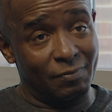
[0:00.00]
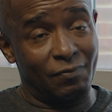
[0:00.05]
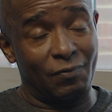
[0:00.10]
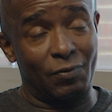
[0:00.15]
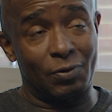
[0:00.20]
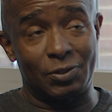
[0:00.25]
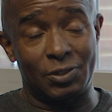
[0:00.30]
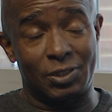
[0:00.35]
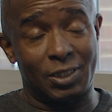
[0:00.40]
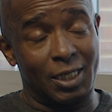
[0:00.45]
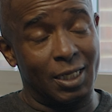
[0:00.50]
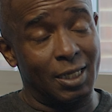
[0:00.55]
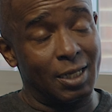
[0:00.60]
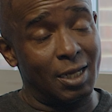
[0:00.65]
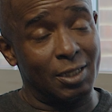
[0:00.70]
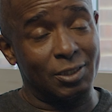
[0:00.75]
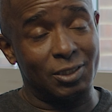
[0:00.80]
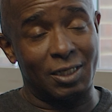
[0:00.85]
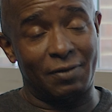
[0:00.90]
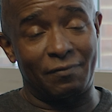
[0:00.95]

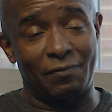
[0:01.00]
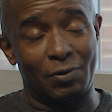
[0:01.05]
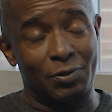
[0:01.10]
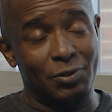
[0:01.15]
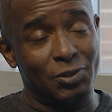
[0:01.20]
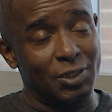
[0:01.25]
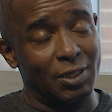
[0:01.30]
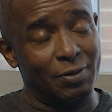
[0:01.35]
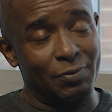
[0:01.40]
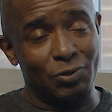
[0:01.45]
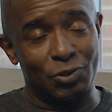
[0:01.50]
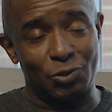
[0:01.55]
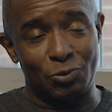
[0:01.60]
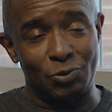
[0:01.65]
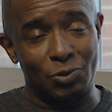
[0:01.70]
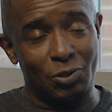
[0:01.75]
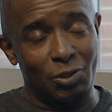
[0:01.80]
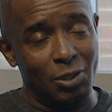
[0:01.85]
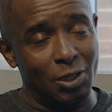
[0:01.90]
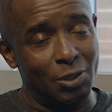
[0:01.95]
I'd say volunteer and
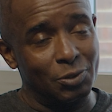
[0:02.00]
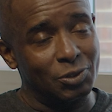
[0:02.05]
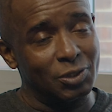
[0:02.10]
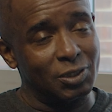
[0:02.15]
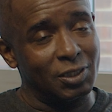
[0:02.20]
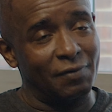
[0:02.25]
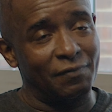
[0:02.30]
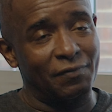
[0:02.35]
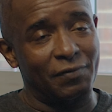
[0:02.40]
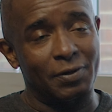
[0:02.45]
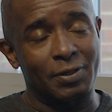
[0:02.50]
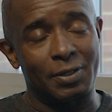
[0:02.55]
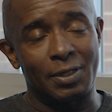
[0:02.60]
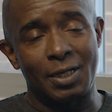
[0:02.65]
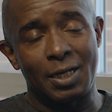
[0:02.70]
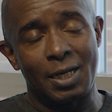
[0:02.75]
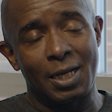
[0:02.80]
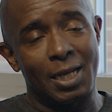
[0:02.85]
do loads of different